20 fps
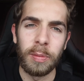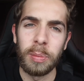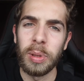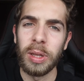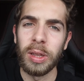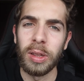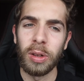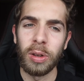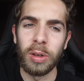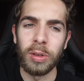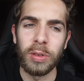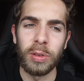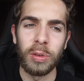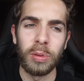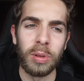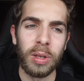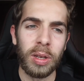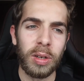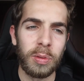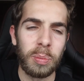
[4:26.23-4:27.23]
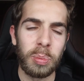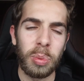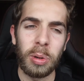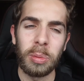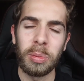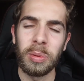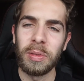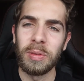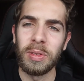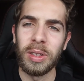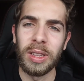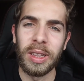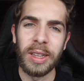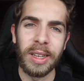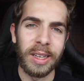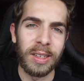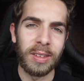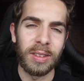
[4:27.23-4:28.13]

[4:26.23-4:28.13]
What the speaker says: been lost, so there's probably even